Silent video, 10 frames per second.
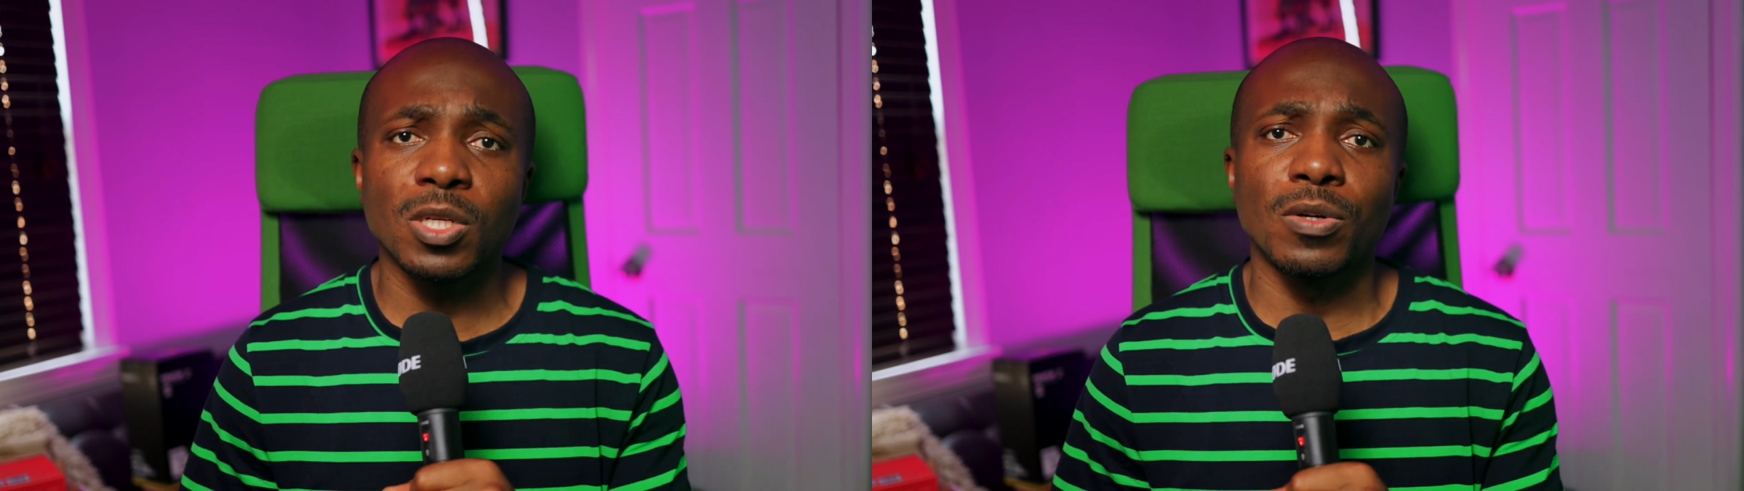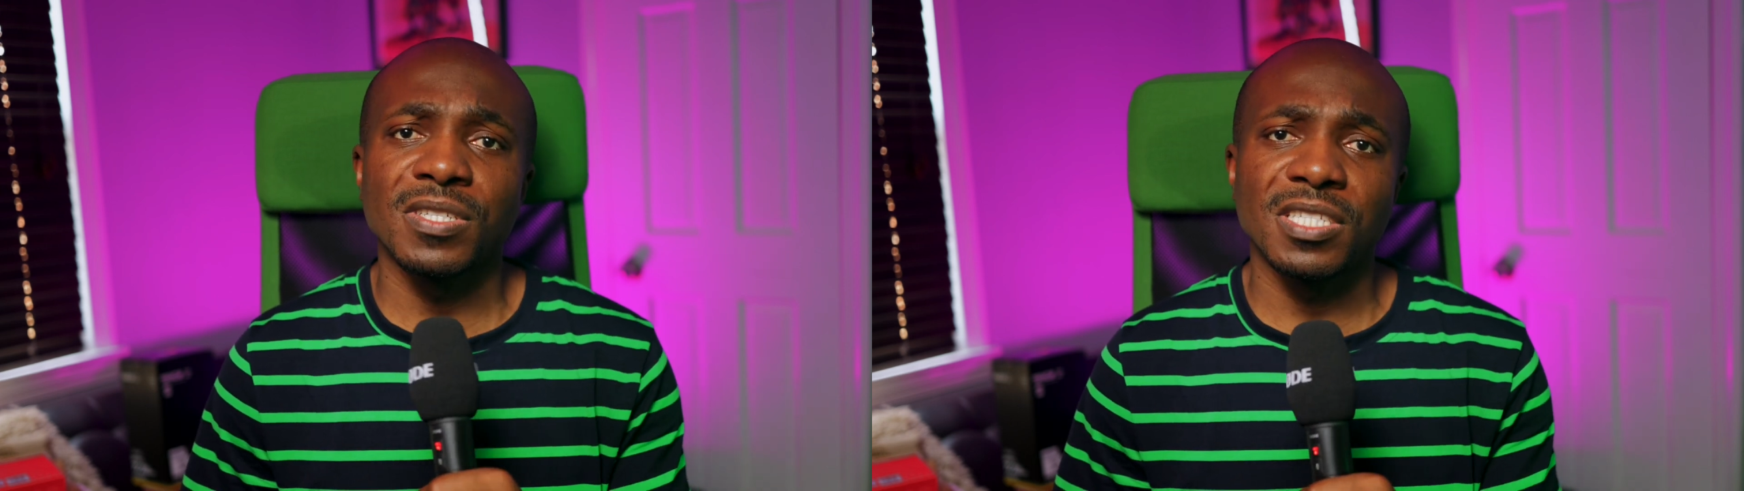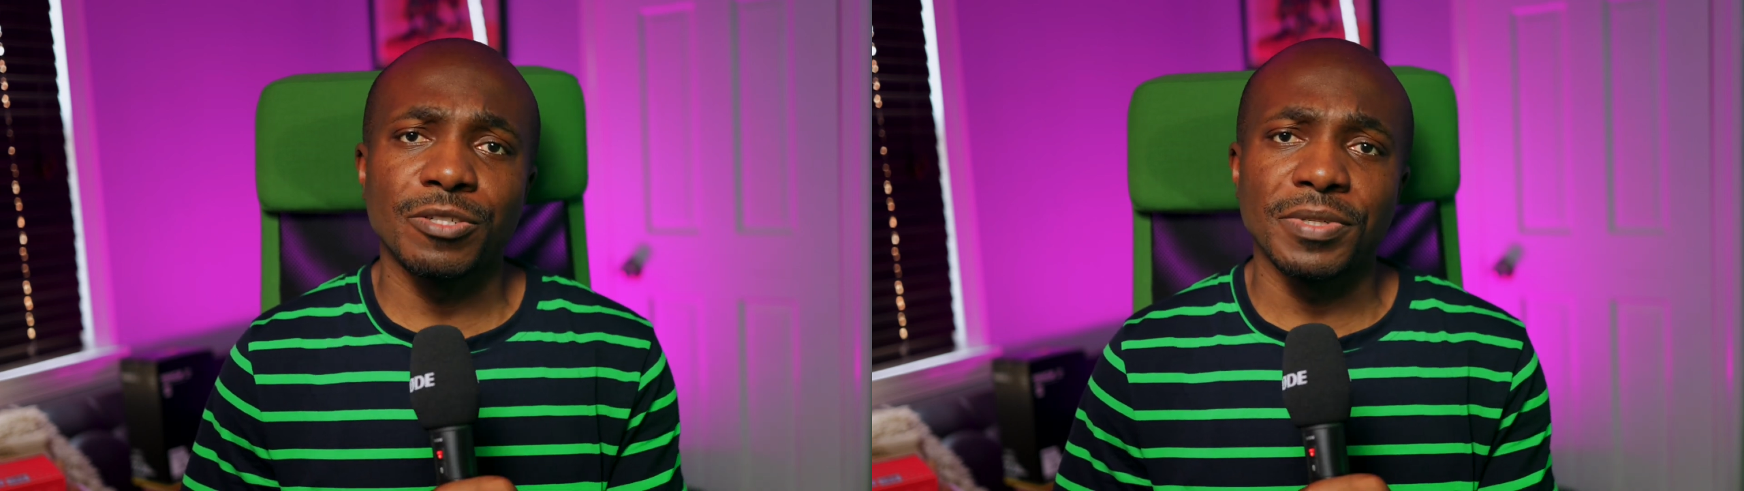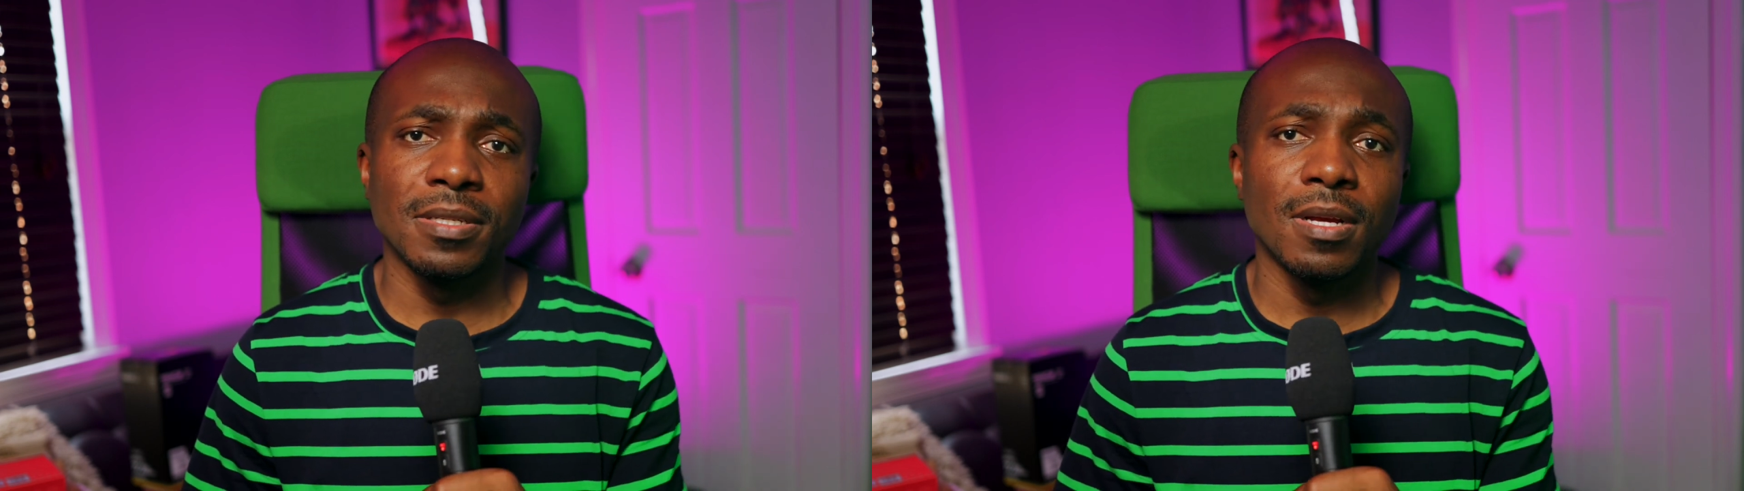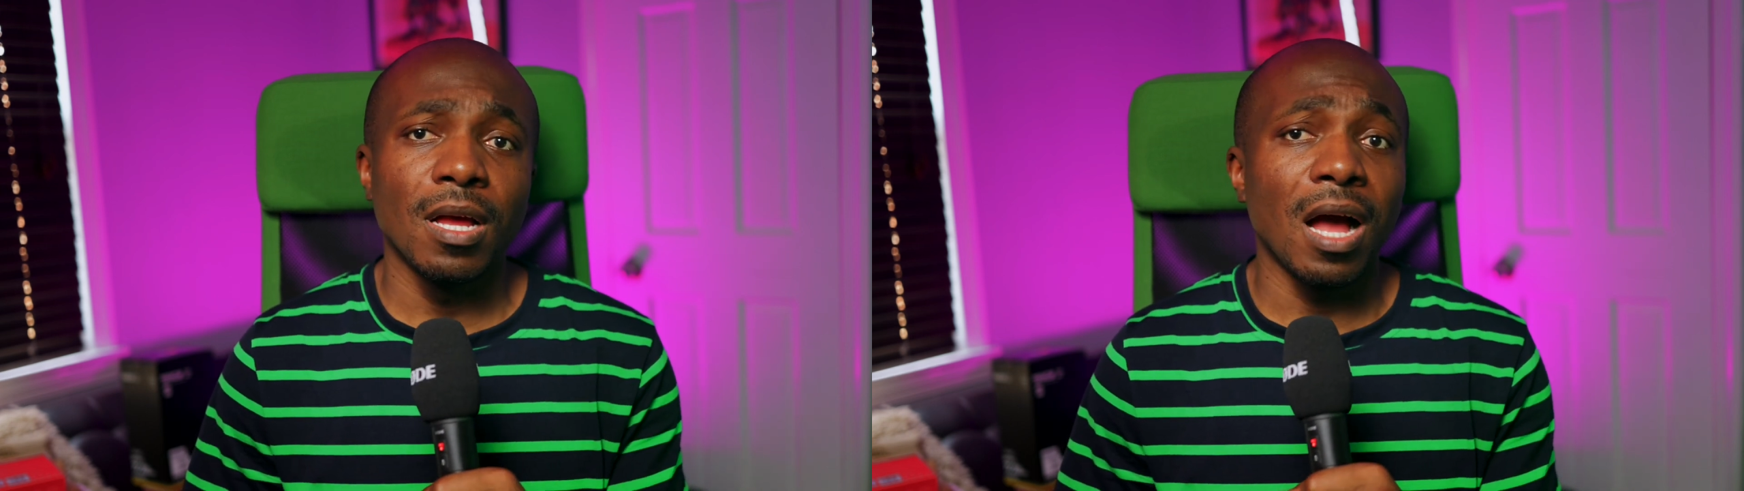considering.
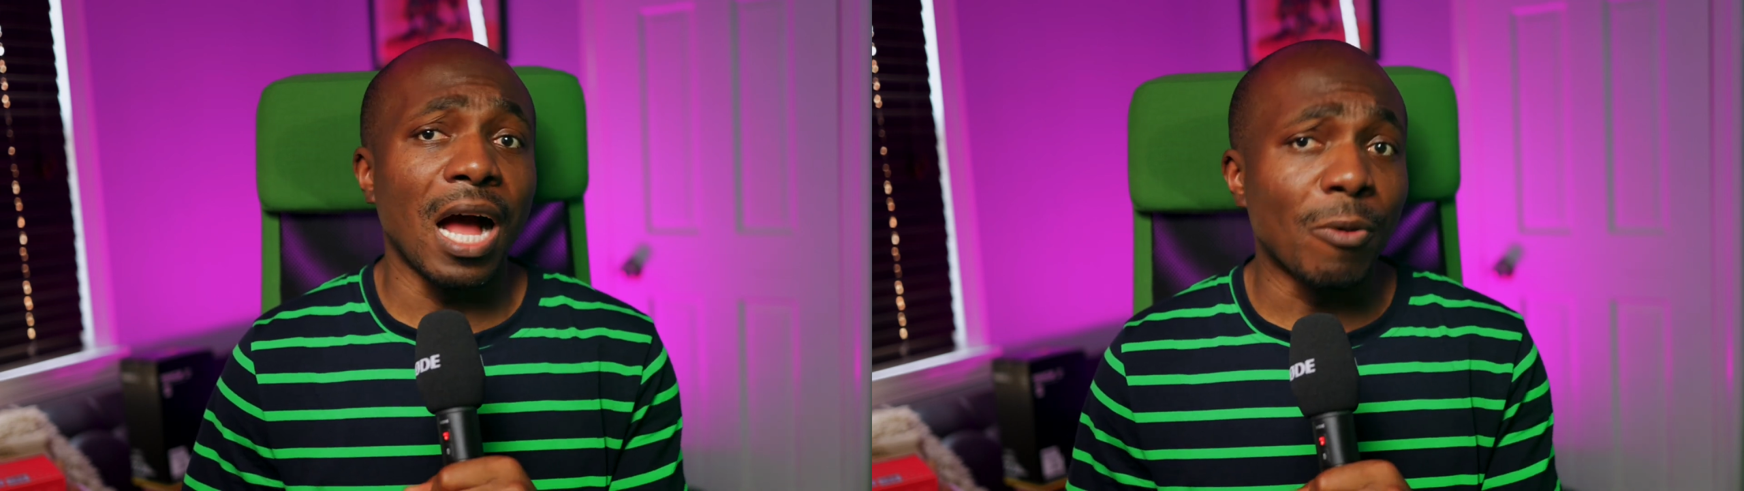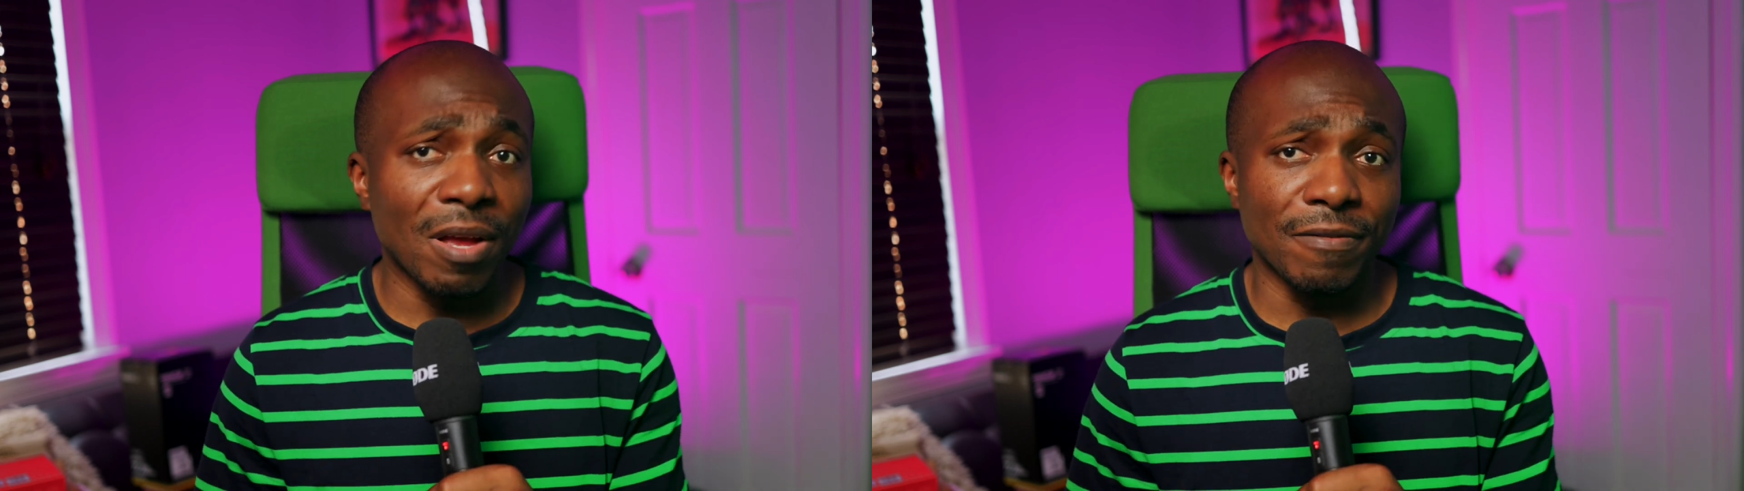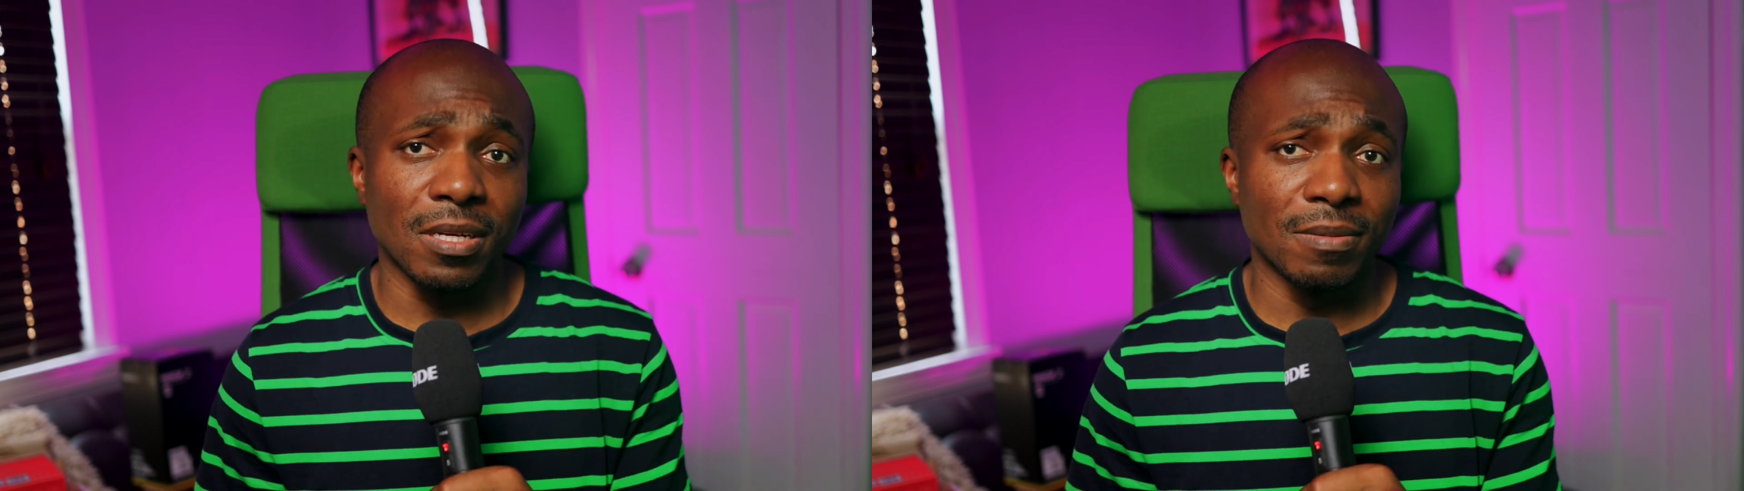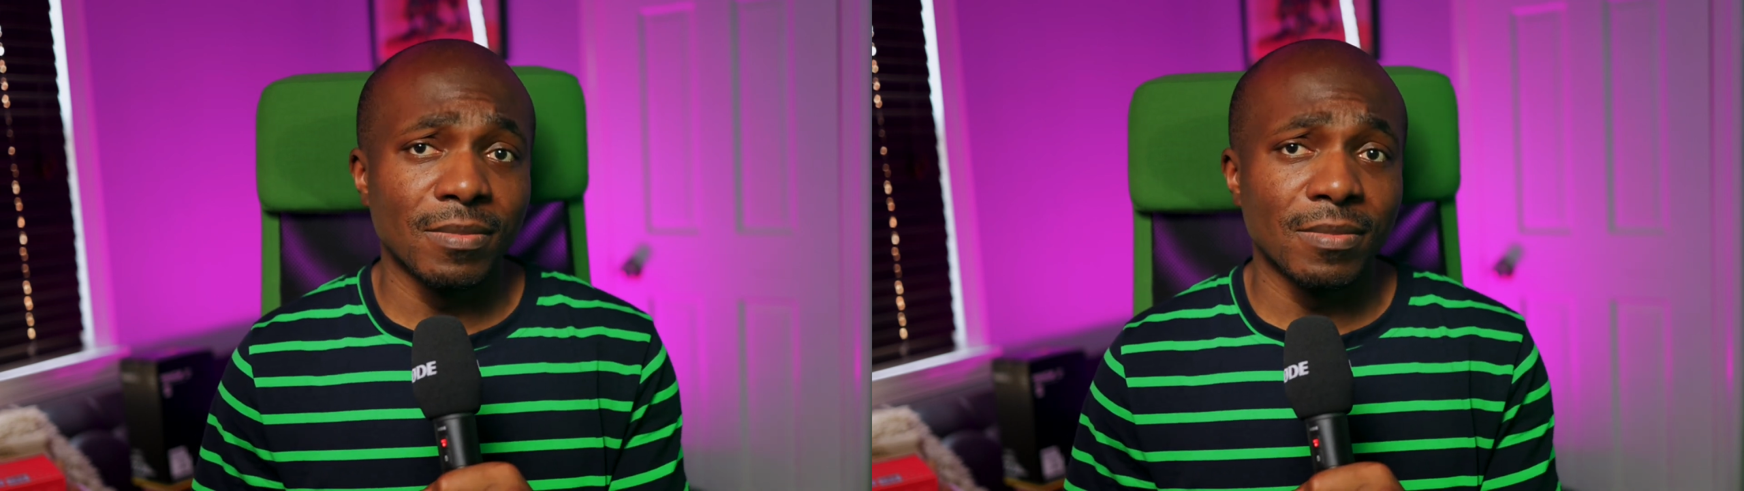However,